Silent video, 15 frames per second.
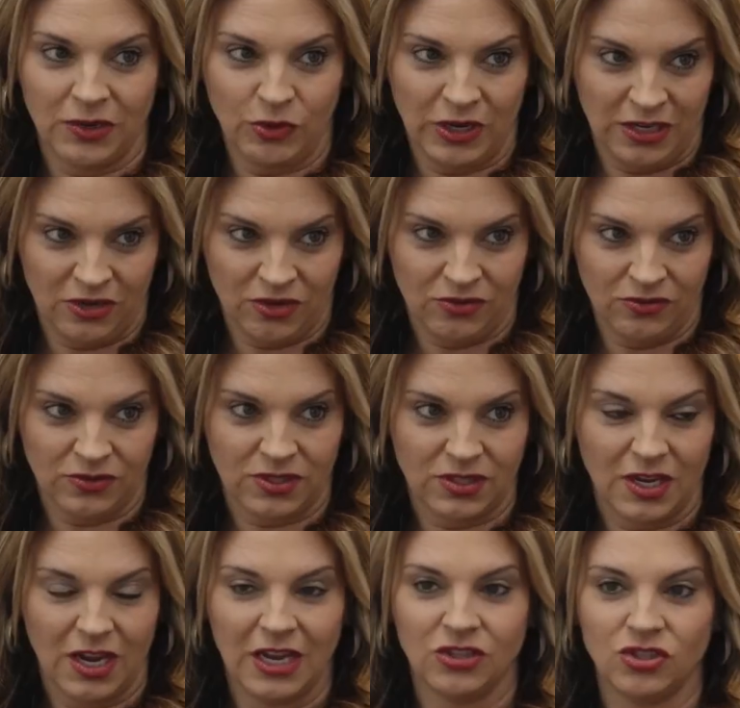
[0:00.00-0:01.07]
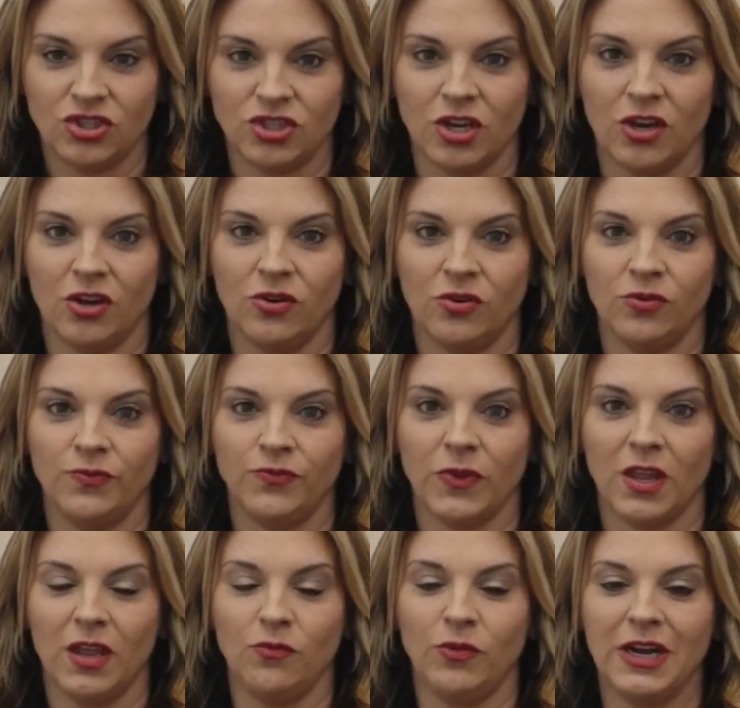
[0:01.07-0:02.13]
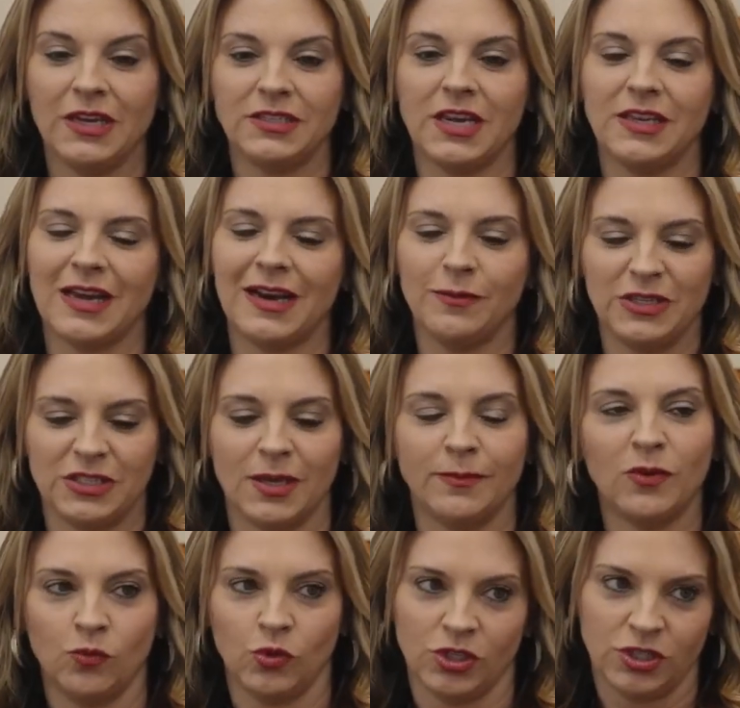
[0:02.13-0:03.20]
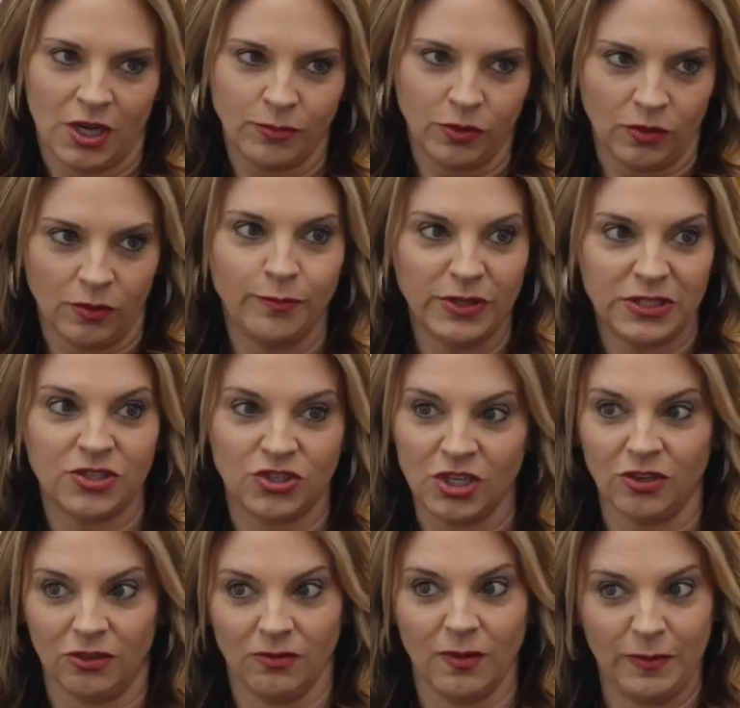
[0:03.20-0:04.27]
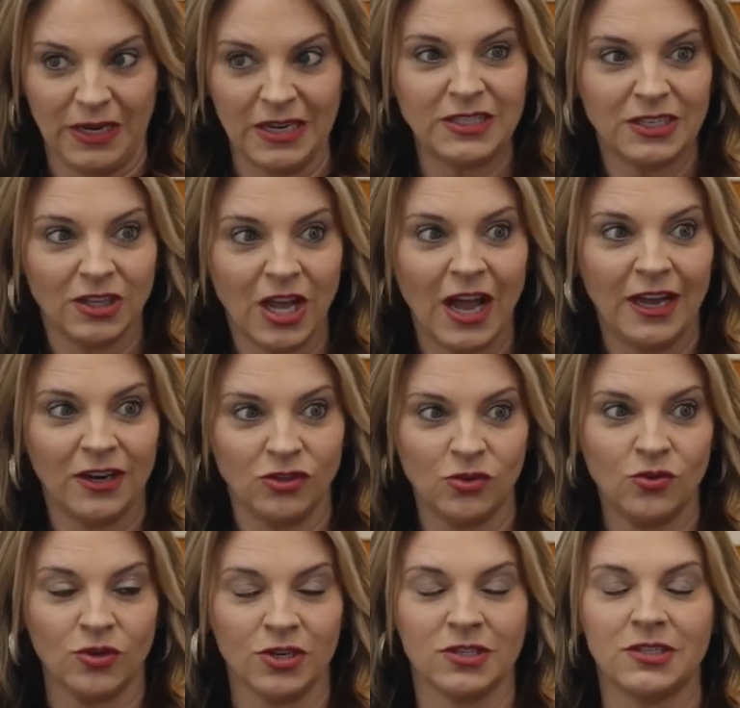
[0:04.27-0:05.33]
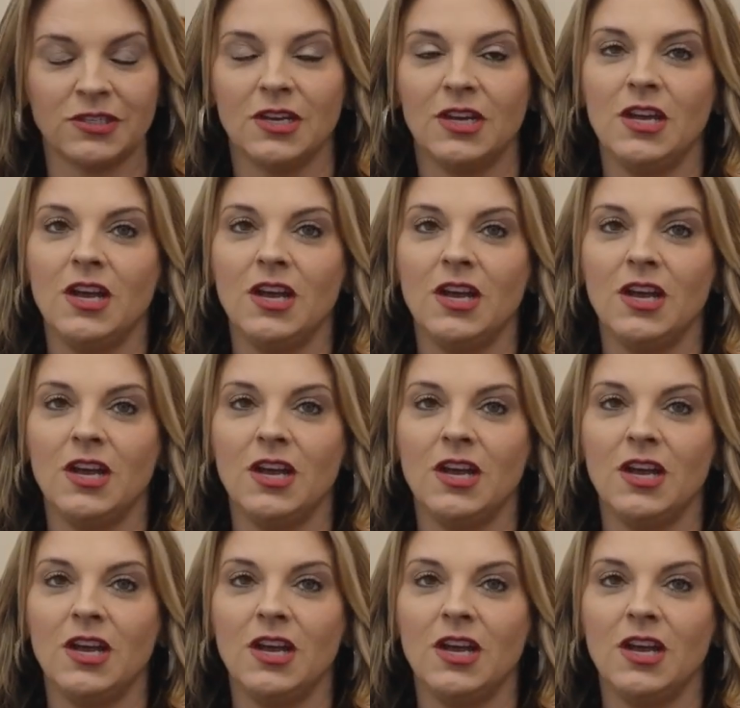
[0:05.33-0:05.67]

windows. And so, and when I say that, I mean, some of them were double, but still, I mean, it's a lot of doors.